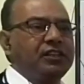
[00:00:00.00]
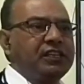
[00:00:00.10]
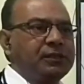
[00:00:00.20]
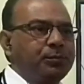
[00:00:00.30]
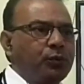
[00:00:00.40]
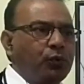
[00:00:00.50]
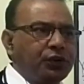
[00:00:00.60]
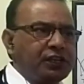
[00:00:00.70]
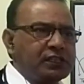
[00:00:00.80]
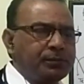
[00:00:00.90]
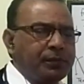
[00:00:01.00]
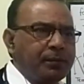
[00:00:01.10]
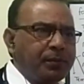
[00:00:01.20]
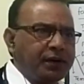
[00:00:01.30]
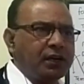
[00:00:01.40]
these proteins
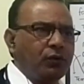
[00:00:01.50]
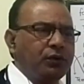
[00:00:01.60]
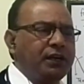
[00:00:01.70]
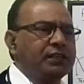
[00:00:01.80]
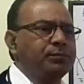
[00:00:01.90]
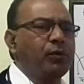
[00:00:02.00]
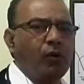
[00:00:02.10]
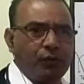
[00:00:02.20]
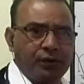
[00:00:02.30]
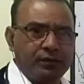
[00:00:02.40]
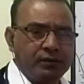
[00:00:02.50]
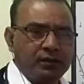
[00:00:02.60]
may break down its bond,